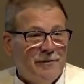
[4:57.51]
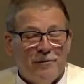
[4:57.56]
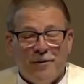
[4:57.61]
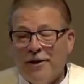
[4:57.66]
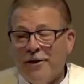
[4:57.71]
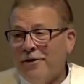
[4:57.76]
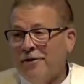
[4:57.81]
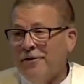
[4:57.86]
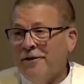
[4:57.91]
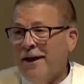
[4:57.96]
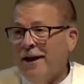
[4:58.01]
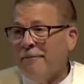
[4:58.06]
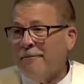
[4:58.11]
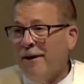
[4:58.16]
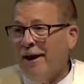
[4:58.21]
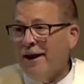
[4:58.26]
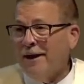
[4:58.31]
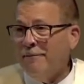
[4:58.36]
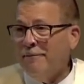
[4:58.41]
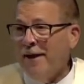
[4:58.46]
wonder that
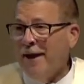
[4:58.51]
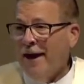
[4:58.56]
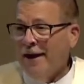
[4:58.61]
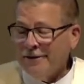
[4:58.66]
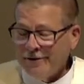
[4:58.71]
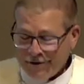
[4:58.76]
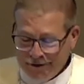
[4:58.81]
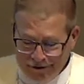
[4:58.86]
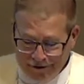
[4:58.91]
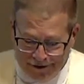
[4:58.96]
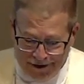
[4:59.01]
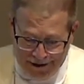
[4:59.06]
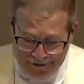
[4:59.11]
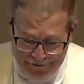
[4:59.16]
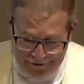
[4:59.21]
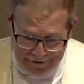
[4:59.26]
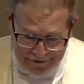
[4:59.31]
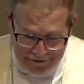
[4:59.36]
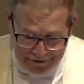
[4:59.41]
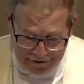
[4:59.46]
my pastors even